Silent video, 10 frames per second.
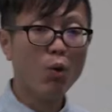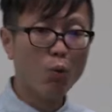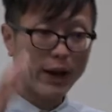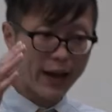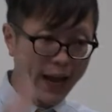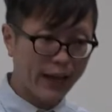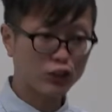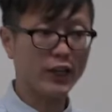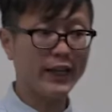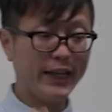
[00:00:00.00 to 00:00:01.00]
when
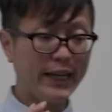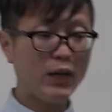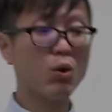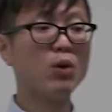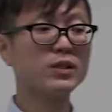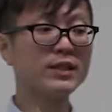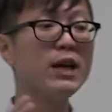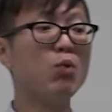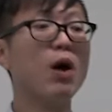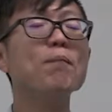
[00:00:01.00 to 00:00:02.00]
h equals
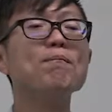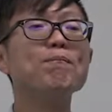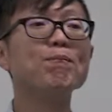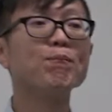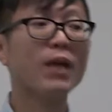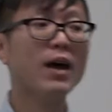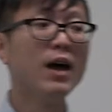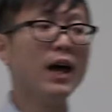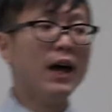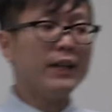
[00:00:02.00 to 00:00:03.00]
0.
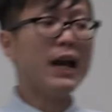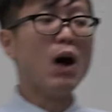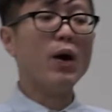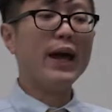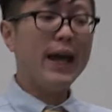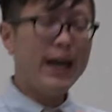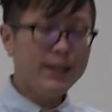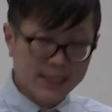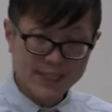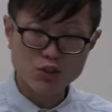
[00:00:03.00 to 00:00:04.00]
Now, in
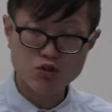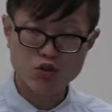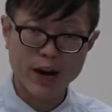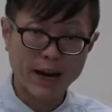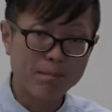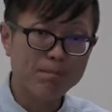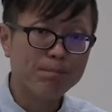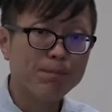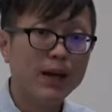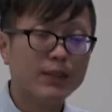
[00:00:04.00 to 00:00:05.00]
this extreme,
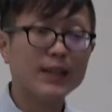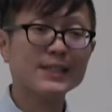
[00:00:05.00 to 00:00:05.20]
the